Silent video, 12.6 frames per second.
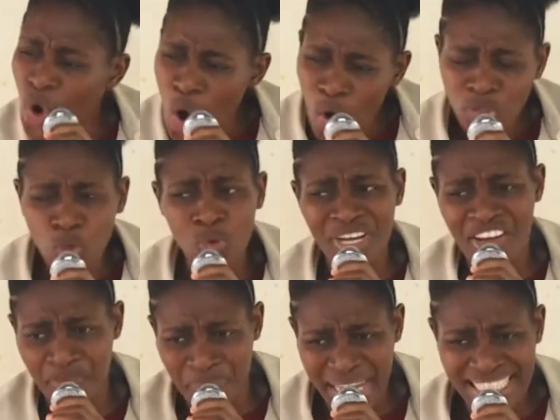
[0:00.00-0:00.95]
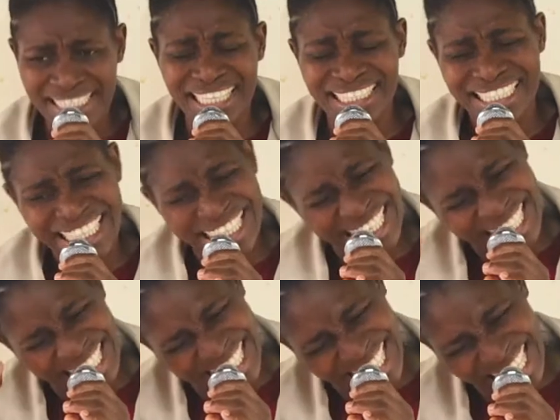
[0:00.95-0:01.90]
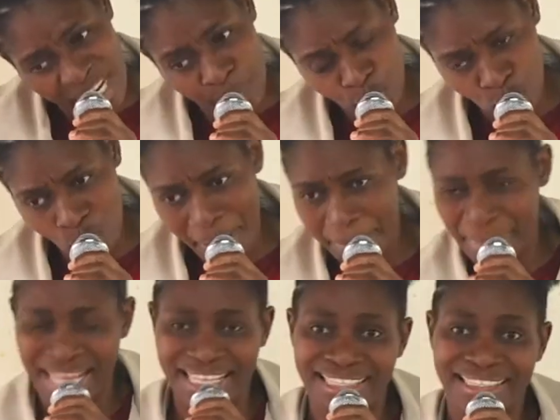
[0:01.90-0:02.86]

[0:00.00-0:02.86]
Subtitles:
God could have placed that kila mtu hapa,